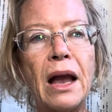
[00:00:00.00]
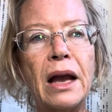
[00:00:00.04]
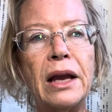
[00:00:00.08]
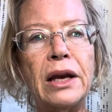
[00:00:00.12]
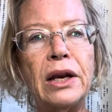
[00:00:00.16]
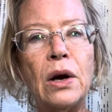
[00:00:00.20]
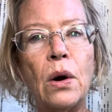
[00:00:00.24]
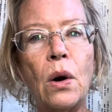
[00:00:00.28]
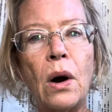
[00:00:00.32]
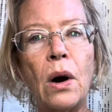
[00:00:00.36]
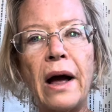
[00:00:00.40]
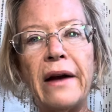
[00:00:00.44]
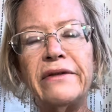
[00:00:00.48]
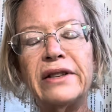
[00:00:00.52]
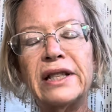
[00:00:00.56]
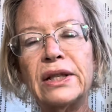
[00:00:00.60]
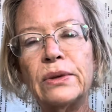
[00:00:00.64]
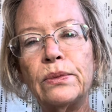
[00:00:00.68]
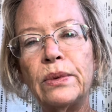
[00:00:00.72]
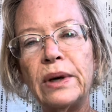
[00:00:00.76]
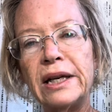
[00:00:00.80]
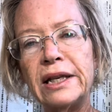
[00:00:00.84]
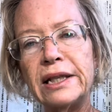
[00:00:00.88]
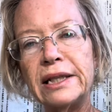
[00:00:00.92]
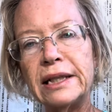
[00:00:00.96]
I've
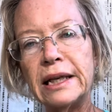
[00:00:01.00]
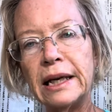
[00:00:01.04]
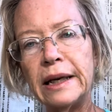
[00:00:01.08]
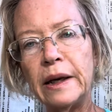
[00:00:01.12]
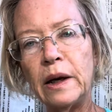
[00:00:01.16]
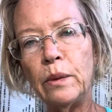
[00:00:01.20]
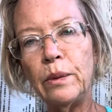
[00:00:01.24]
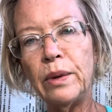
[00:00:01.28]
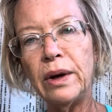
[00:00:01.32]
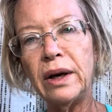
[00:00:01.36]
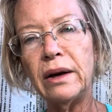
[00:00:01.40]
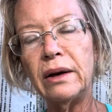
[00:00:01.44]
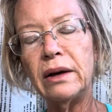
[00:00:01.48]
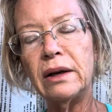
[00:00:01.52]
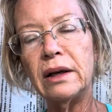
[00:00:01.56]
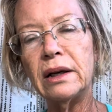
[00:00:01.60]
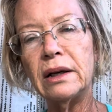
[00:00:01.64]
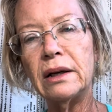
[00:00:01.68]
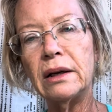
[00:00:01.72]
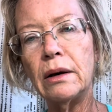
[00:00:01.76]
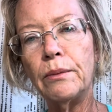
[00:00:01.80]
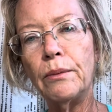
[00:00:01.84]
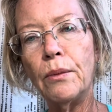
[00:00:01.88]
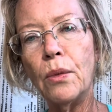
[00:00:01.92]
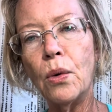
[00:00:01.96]
switched a little bit
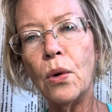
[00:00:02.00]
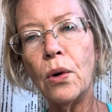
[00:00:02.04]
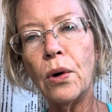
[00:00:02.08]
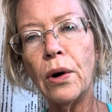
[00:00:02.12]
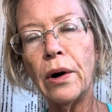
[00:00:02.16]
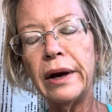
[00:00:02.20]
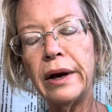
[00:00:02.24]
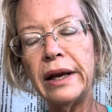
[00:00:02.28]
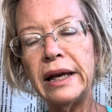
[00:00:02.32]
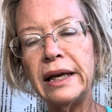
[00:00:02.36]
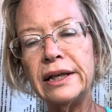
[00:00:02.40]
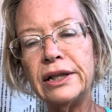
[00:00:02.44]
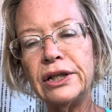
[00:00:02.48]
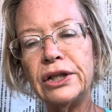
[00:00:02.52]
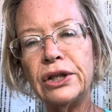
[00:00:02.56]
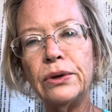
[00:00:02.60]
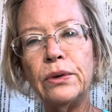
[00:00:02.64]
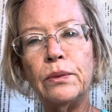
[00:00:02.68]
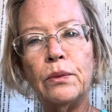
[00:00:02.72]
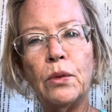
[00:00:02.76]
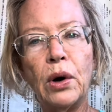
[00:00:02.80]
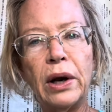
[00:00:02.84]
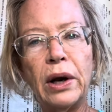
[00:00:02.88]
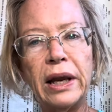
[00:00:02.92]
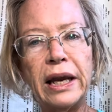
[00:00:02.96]
more into
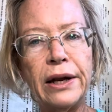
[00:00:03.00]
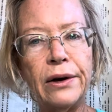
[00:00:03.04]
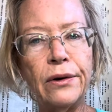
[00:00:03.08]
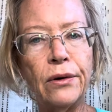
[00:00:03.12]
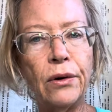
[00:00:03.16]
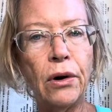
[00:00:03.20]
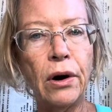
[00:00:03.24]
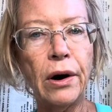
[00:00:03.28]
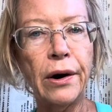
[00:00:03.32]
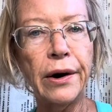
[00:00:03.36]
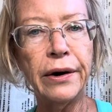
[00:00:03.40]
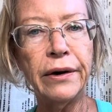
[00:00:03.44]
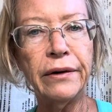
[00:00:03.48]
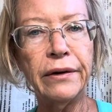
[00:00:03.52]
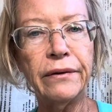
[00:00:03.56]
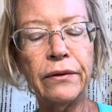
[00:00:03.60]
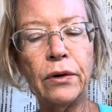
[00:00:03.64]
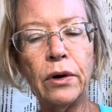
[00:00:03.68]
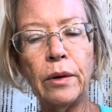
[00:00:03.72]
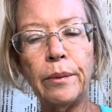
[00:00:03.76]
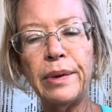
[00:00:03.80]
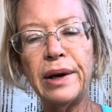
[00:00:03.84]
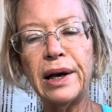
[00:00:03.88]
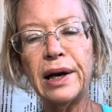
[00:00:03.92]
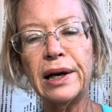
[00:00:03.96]
more keto carnivore
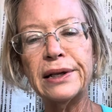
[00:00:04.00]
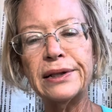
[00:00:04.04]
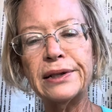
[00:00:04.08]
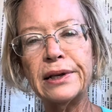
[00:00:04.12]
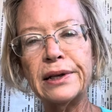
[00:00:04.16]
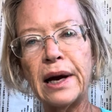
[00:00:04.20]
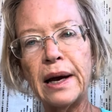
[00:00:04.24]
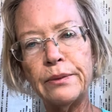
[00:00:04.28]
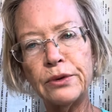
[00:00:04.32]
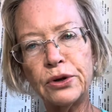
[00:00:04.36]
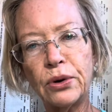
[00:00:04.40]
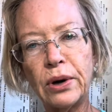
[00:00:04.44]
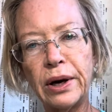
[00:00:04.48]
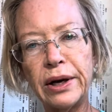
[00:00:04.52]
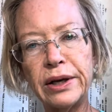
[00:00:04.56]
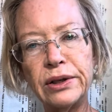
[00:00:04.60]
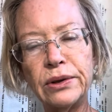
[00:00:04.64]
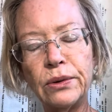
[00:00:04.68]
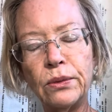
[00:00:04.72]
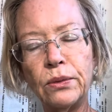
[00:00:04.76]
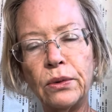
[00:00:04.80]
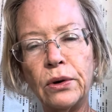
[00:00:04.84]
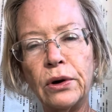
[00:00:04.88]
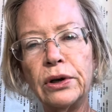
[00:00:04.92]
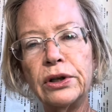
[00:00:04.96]
because I'm trying to
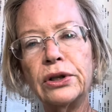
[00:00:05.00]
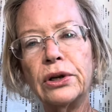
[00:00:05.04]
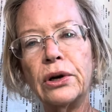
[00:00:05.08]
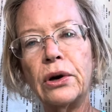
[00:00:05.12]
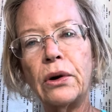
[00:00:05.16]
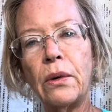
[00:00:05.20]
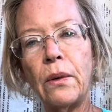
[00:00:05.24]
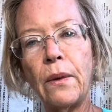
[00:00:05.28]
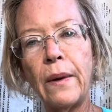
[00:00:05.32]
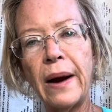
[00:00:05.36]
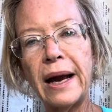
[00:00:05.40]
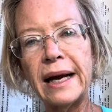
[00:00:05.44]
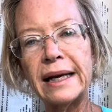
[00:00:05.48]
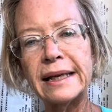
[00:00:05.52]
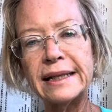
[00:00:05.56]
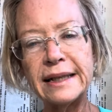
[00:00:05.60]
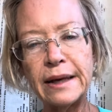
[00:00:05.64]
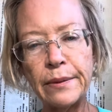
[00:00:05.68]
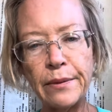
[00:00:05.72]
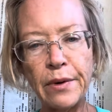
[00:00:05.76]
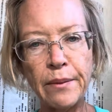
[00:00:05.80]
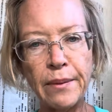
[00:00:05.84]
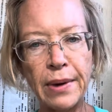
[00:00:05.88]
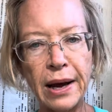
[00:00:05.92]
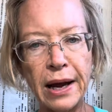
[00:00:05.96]
work to correct some
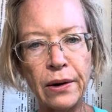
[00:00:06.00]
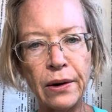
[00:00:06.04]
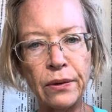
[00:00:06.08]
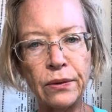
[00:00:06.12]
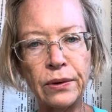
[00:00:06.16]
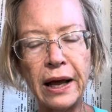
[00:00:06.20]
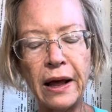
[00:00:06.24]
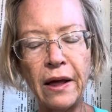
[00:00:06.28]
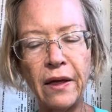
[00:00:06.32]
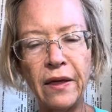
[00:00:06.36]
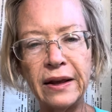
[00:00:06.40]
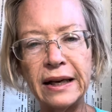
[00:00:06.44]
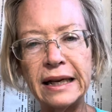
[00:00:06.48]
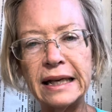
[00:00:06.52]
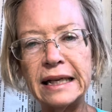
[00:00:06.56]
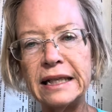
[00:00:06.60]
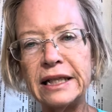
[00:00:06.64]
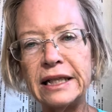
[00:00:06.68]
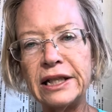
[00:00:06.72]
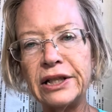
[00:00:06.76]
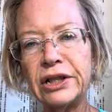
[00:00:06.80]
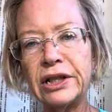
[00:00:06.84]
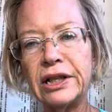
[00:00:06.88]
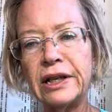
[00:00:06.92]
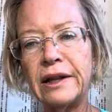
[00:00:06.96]
of my own health
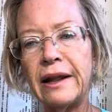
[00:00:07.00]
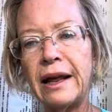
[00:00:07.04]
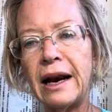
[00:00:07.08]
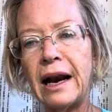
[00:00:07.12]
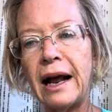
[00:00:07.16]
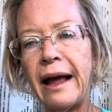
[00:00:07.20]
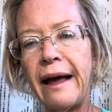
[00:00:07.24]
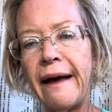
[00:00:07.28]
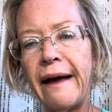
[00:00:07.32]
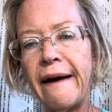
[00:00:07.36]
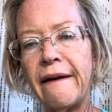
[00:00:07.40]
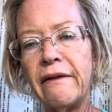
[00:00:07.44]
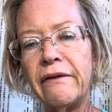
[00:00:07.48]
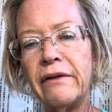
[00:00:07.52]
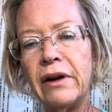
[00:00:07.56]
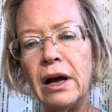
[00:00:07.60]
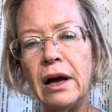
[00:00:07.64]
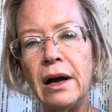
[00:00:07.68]
condition that I have